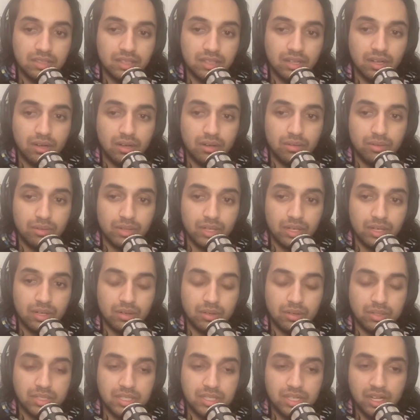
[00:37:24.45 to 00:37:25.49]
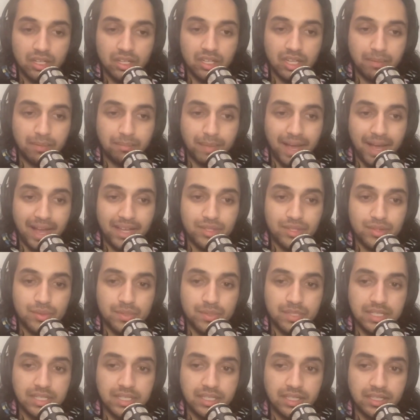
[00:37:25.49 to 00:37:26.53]
oh no, it's not like Max
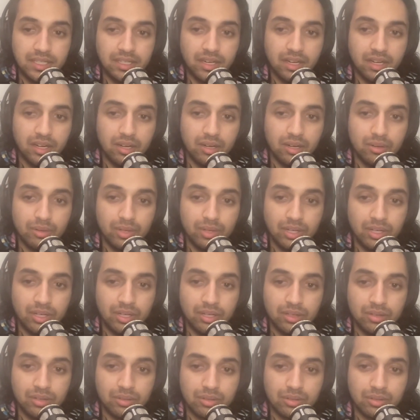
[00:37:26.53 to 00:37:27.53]
was here. Oh no.